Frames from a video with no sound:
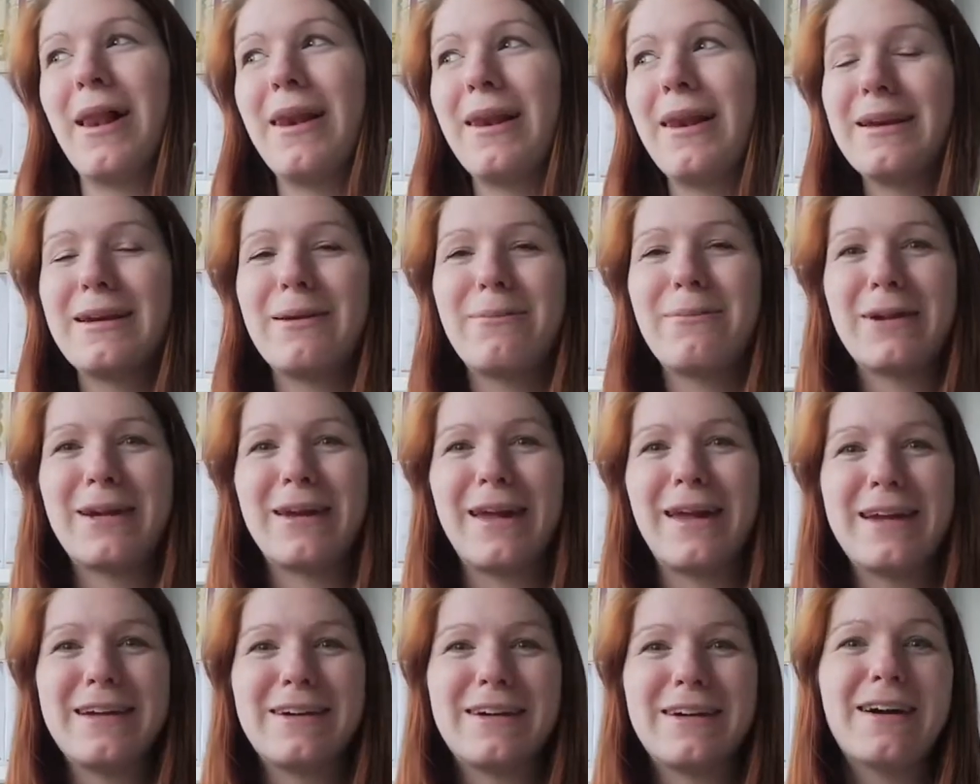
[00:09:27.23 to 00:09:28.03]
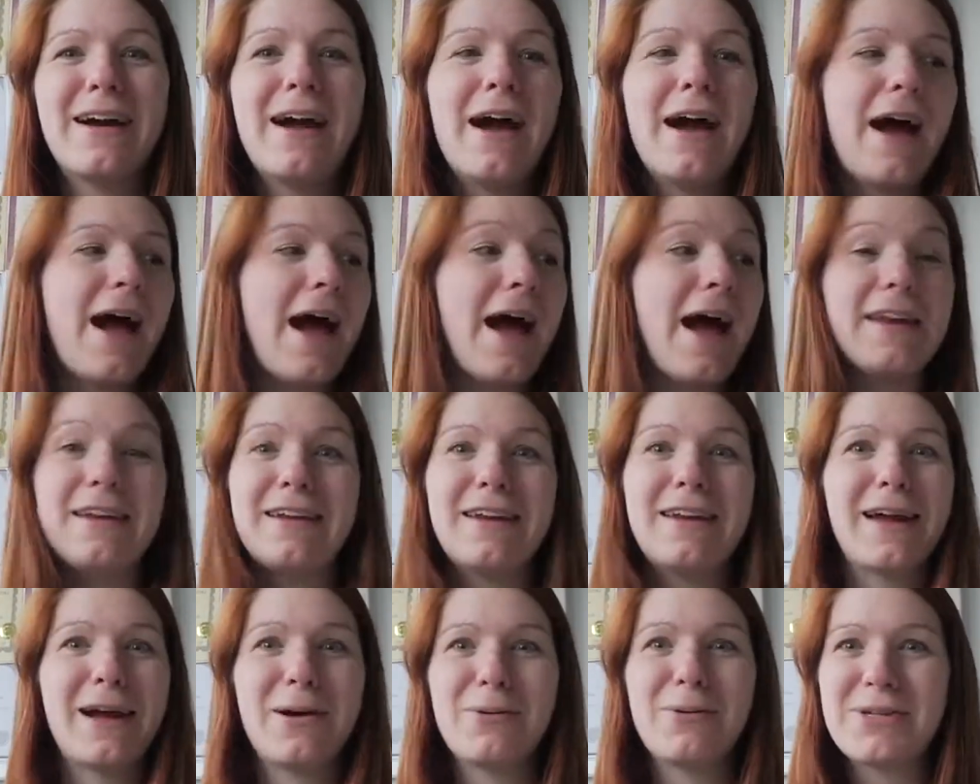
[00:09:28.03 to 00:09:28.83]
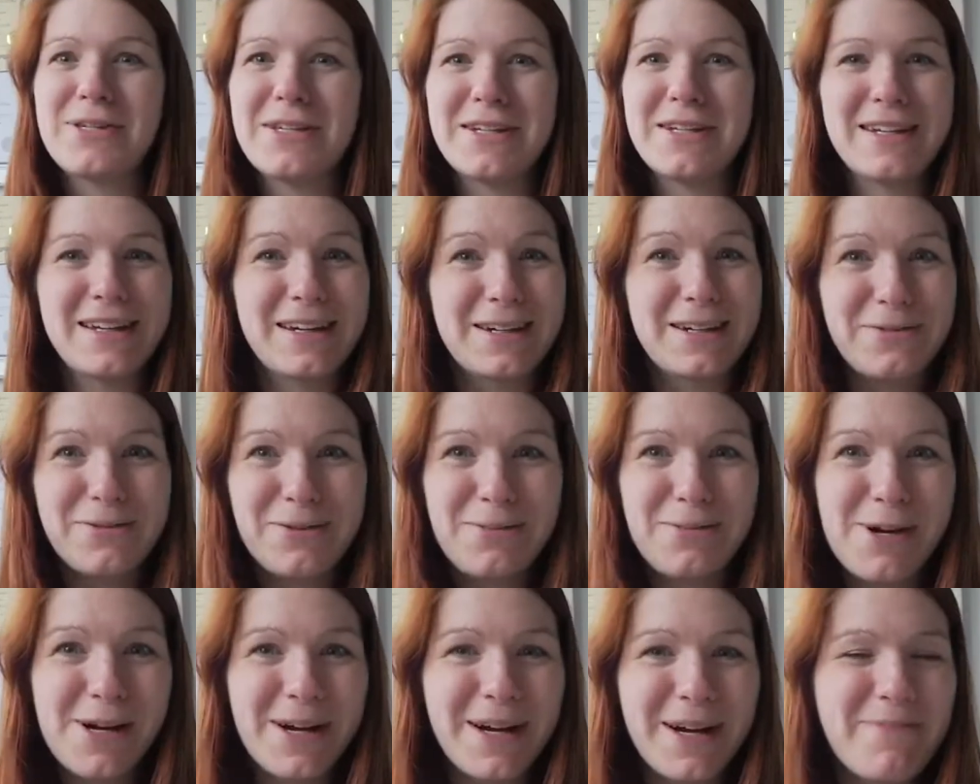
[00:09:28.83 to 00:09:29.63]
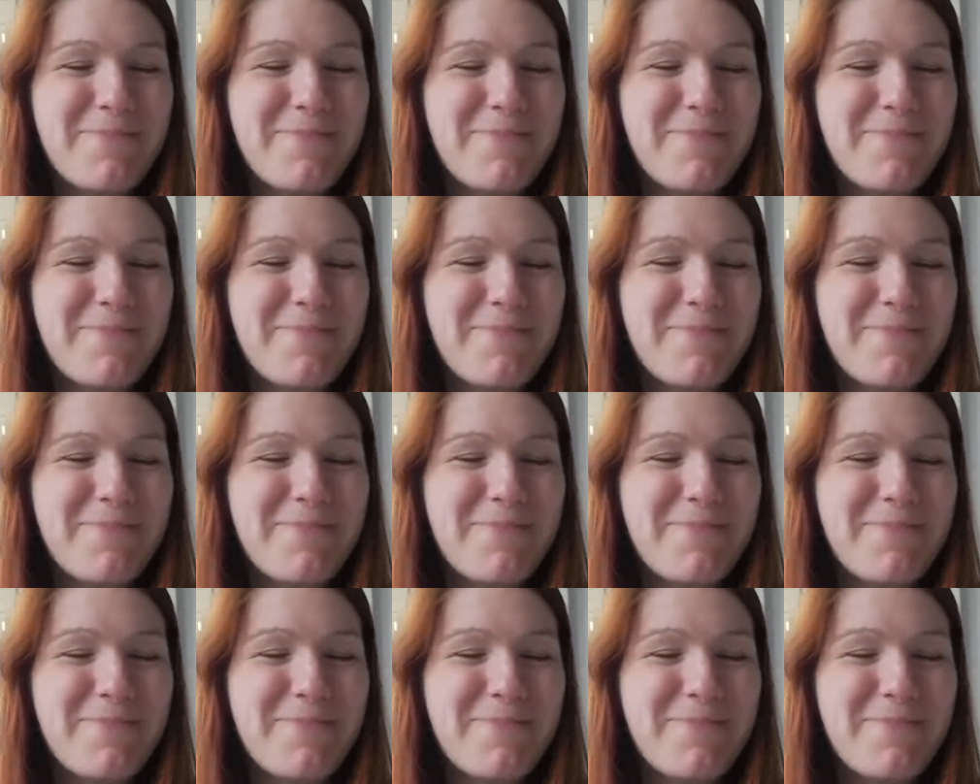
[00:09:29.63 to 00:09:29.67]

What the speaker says: a little bit later. And then I was in the end of the book.